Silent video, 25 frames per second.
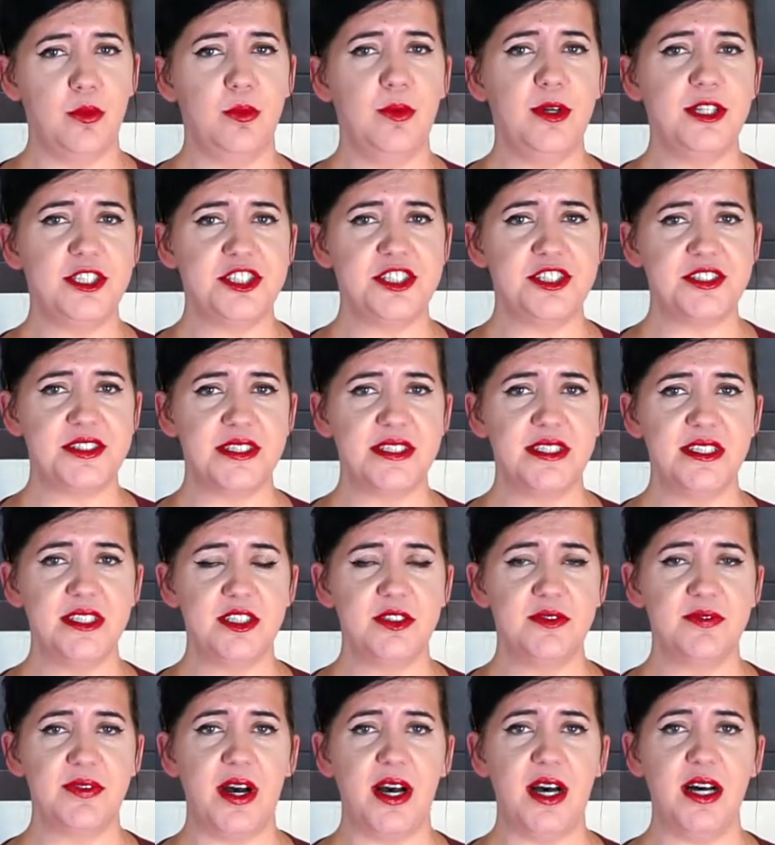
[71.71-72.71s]
which still
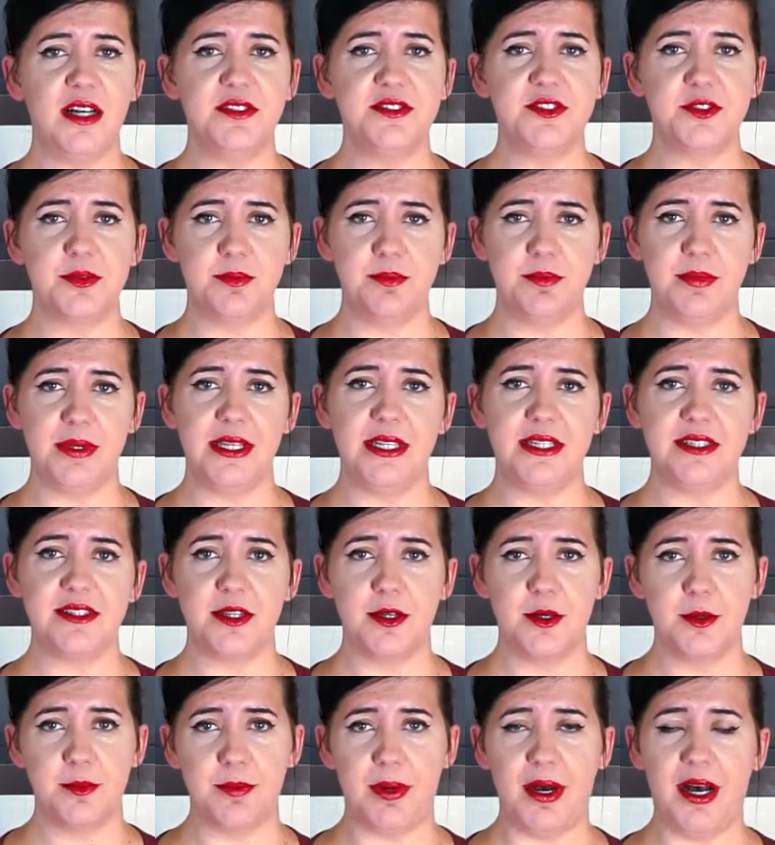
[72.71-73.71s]
involves
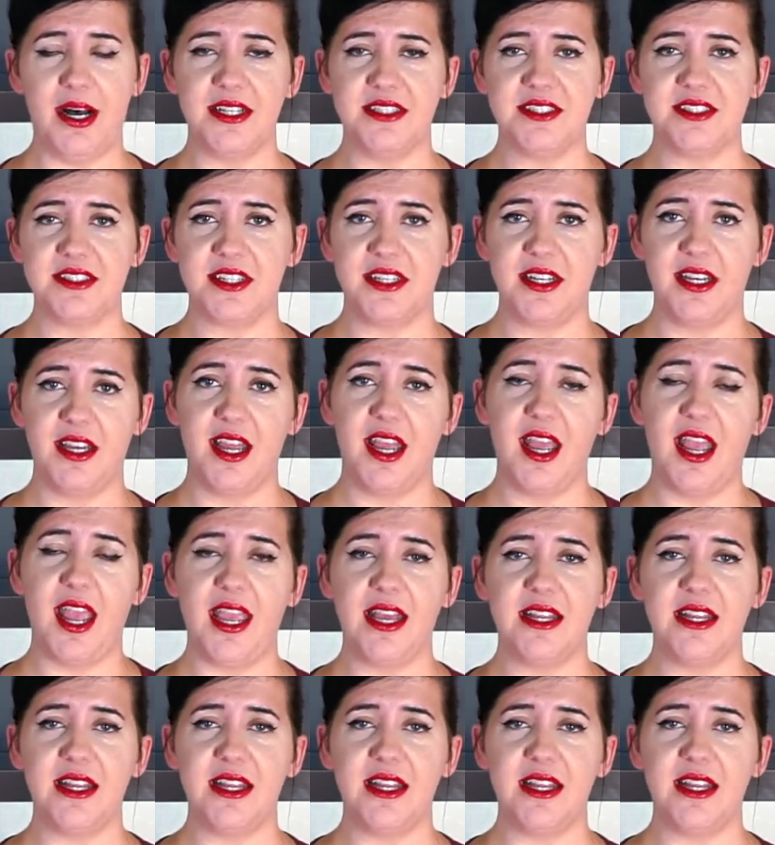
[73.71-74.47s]
meat, pasta,